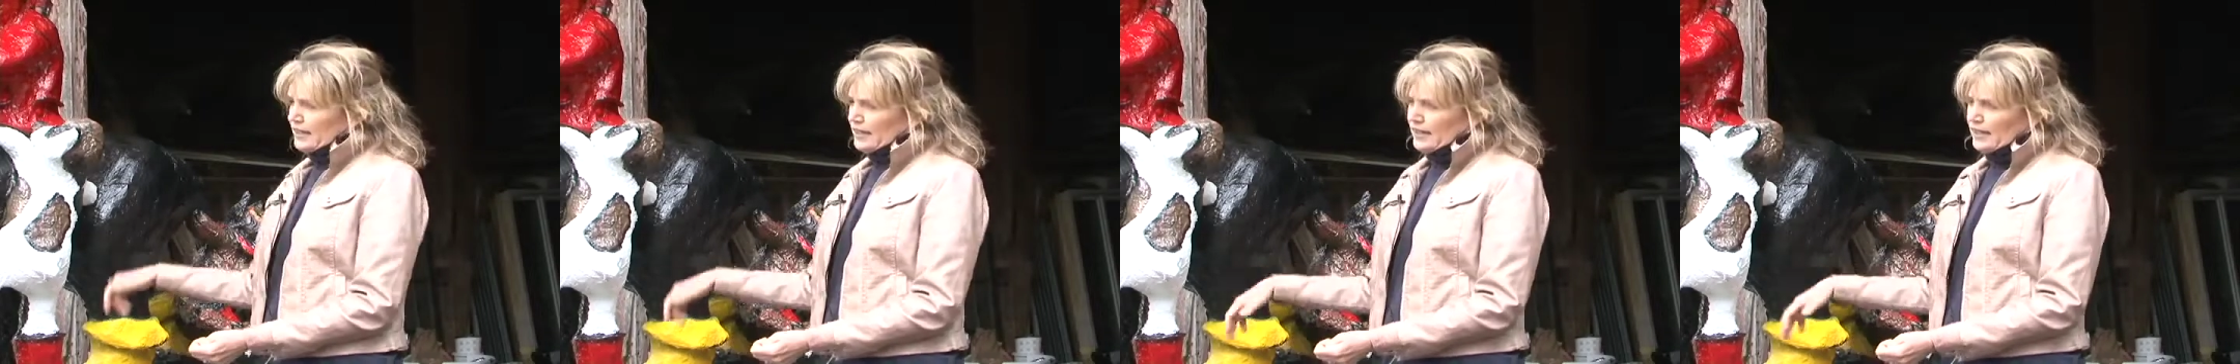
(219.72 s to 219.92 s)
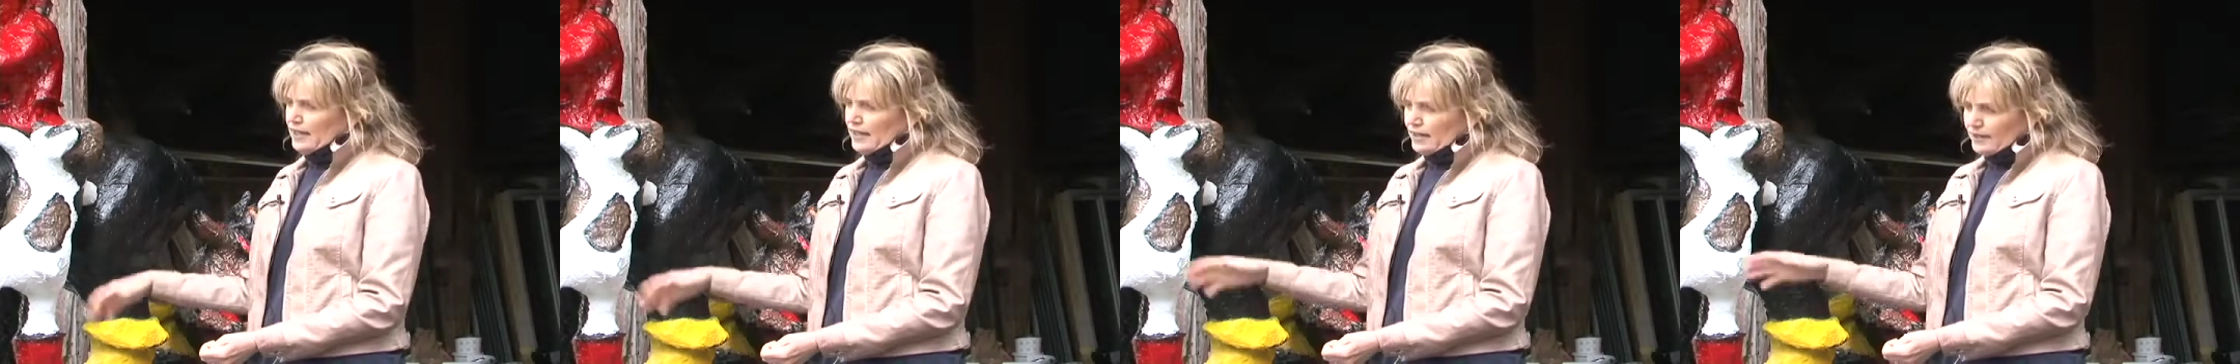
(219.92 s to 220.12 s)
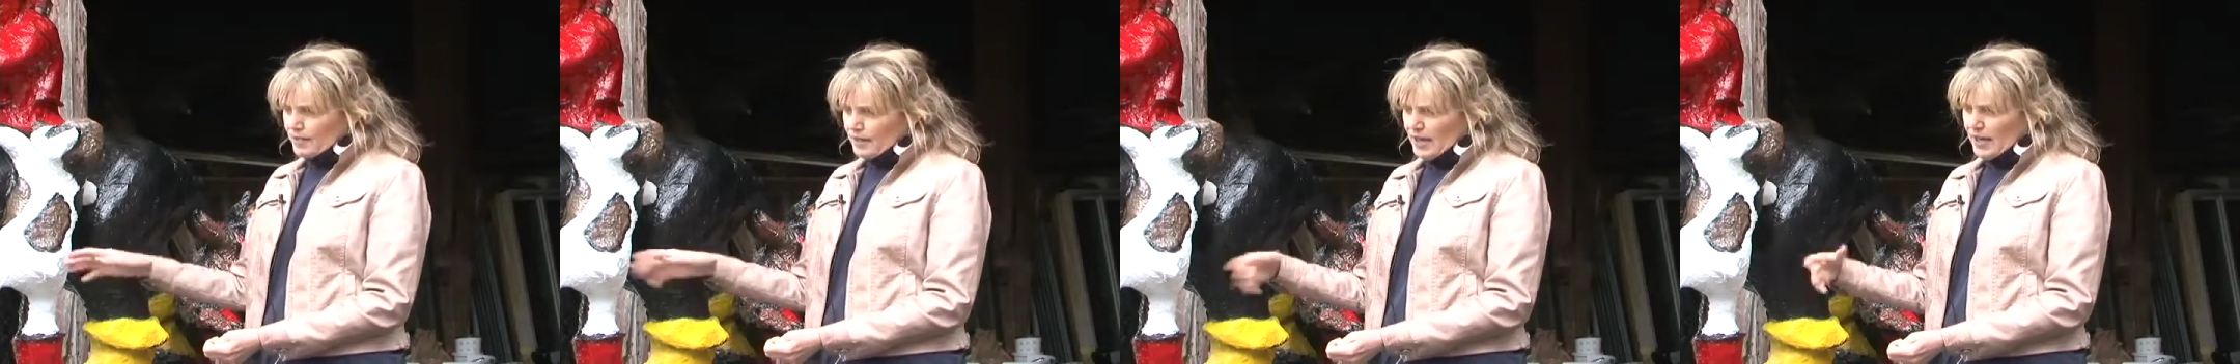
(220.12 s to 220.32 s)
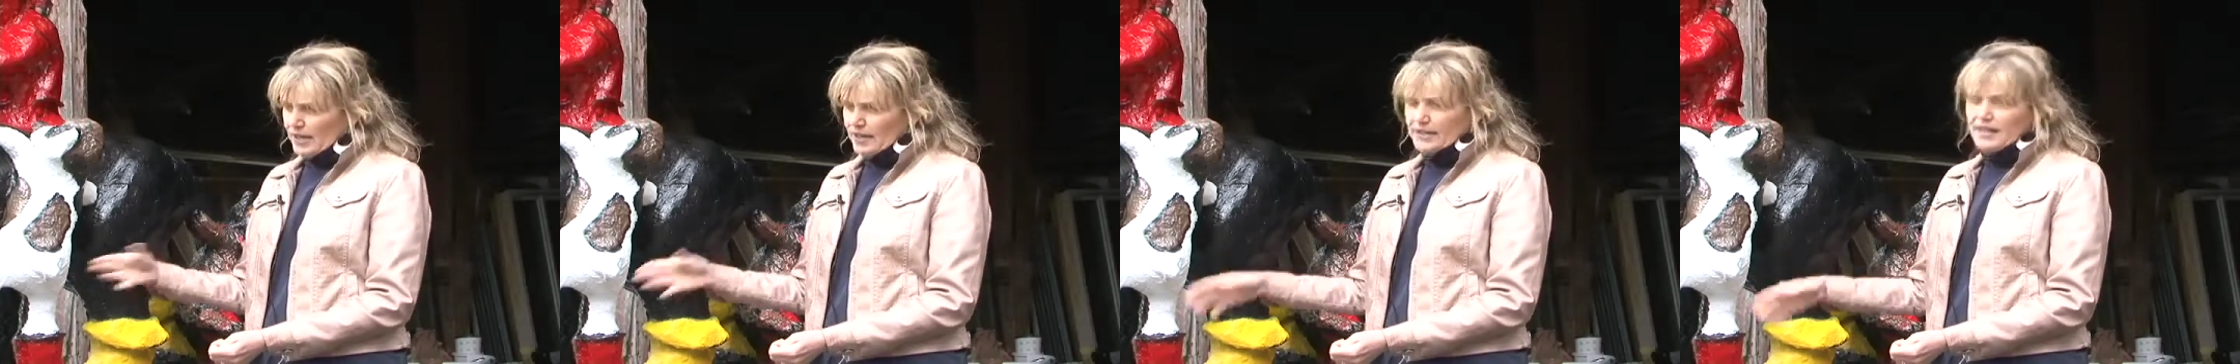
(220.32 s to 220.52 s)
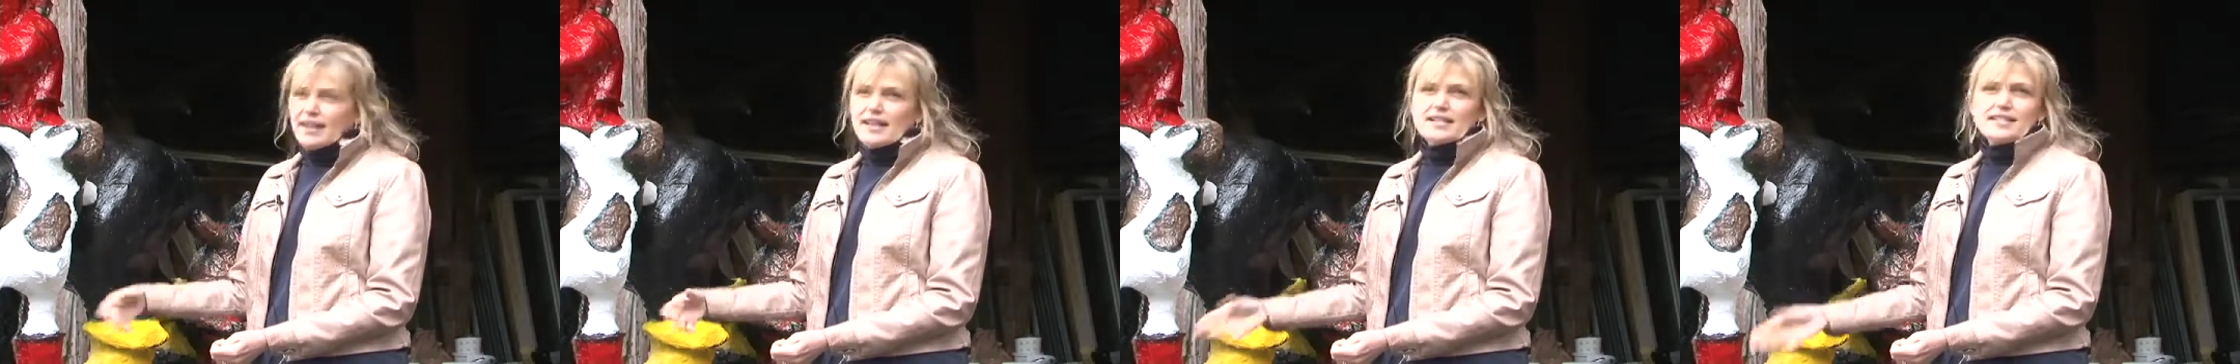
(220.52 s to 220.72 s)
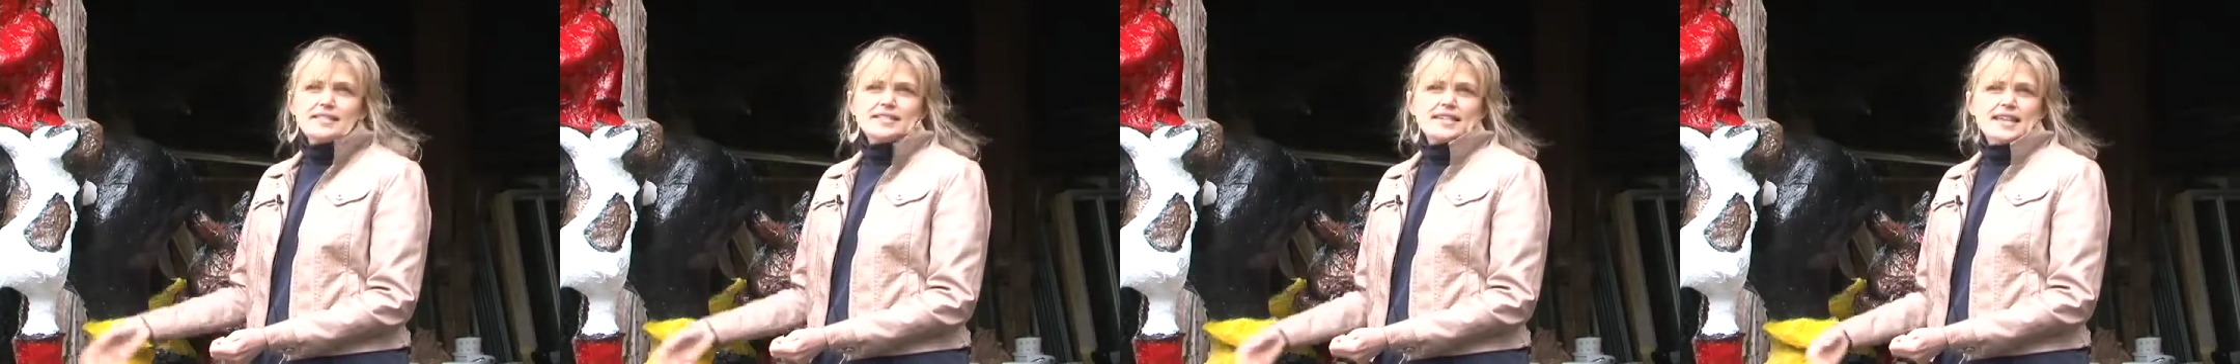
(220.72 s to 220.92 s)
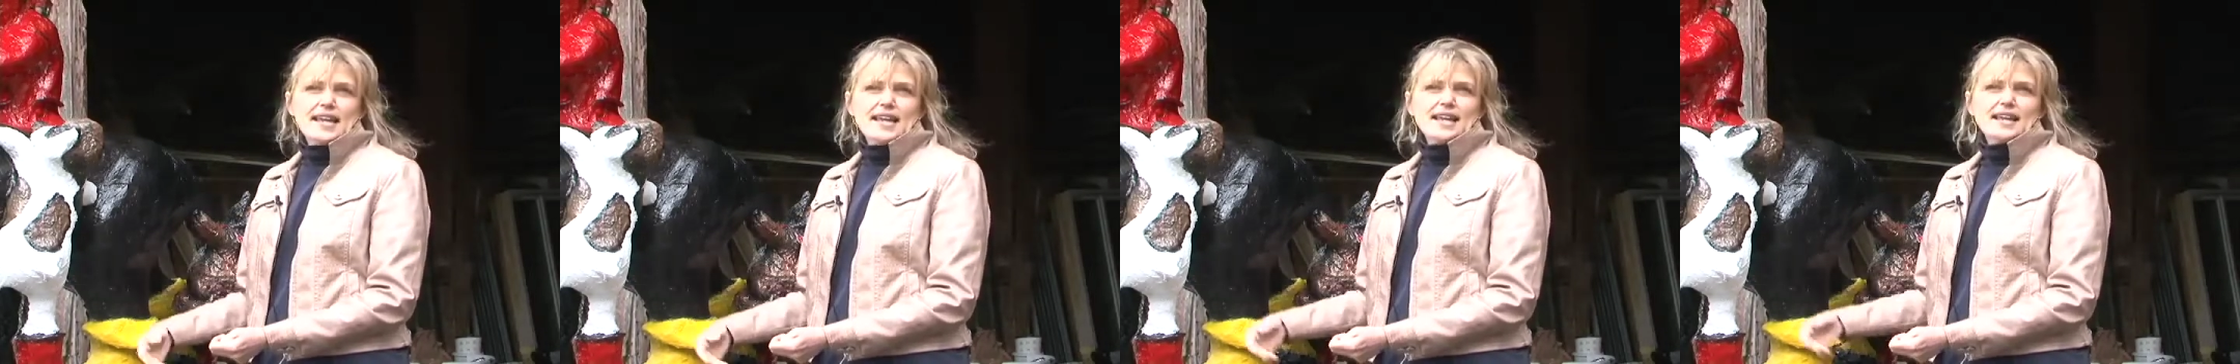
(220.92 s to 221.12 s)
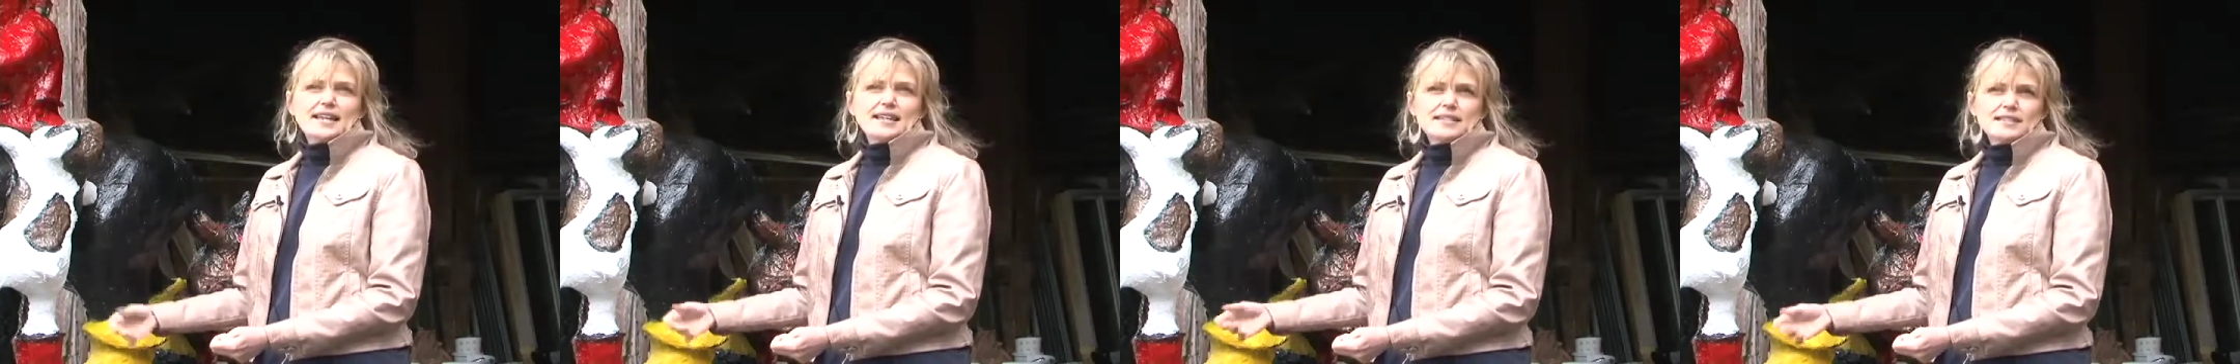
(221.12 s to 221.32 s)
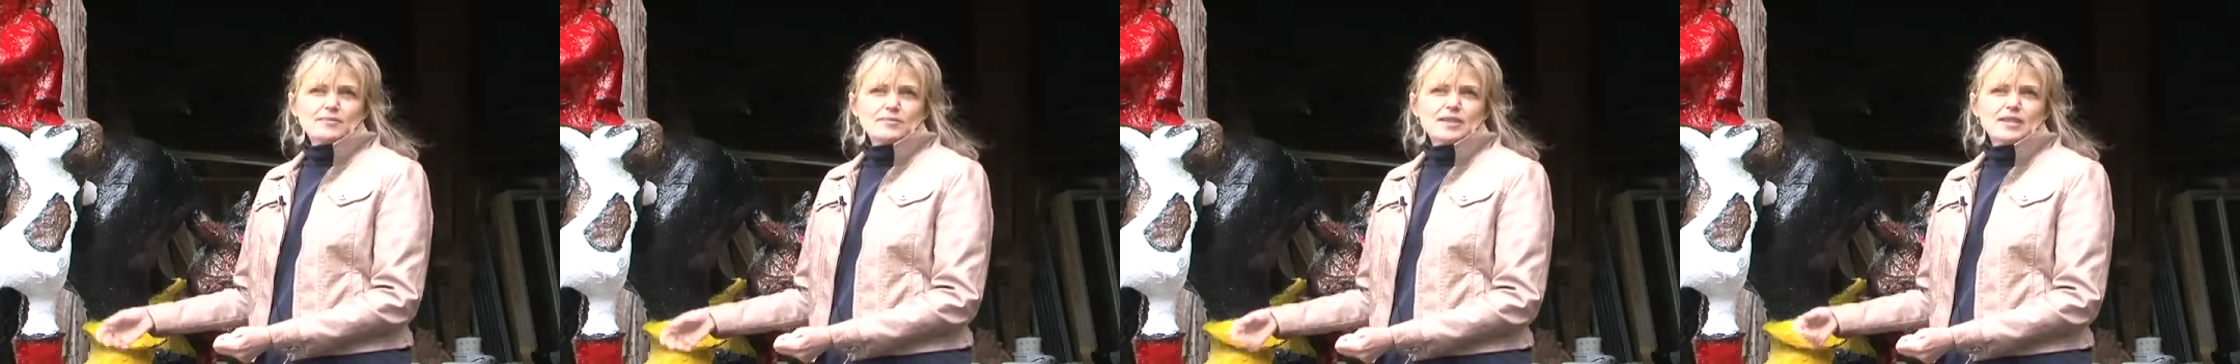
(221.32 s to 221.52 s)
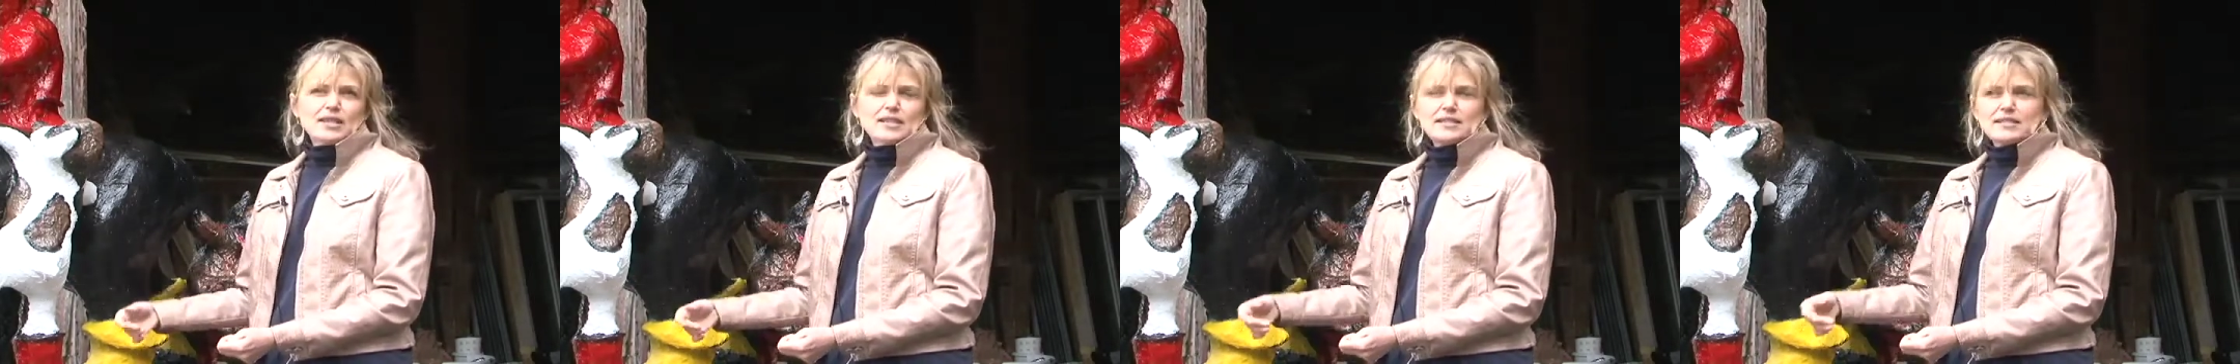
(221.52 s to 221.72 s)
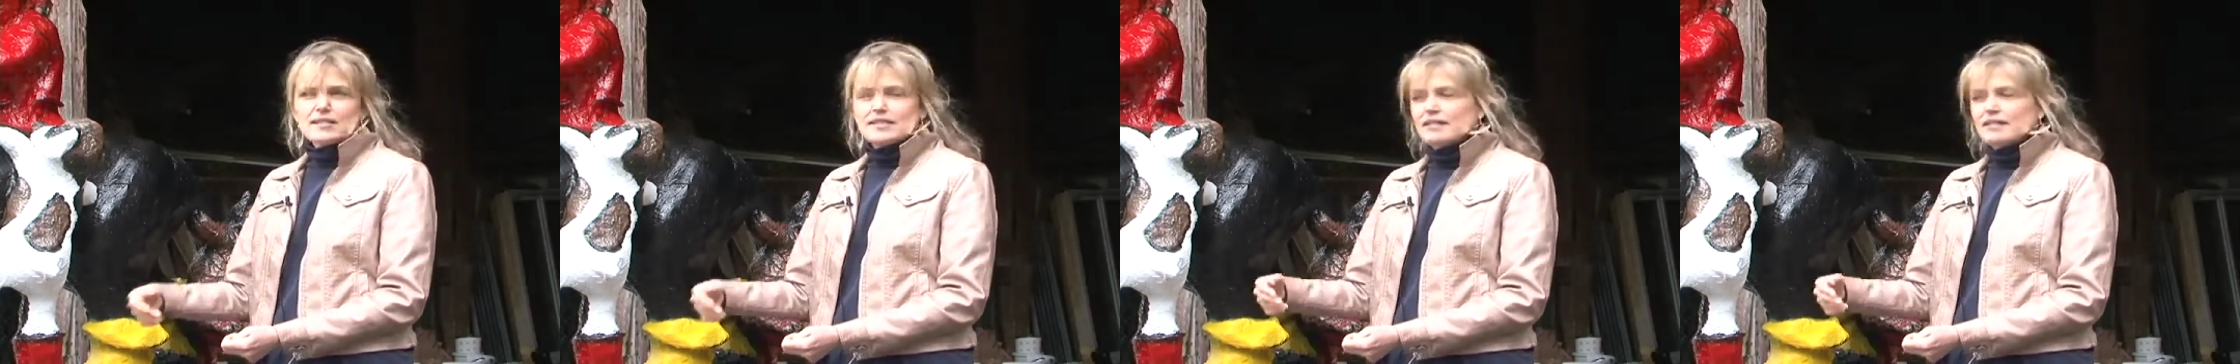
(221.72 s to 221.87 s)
on nice days because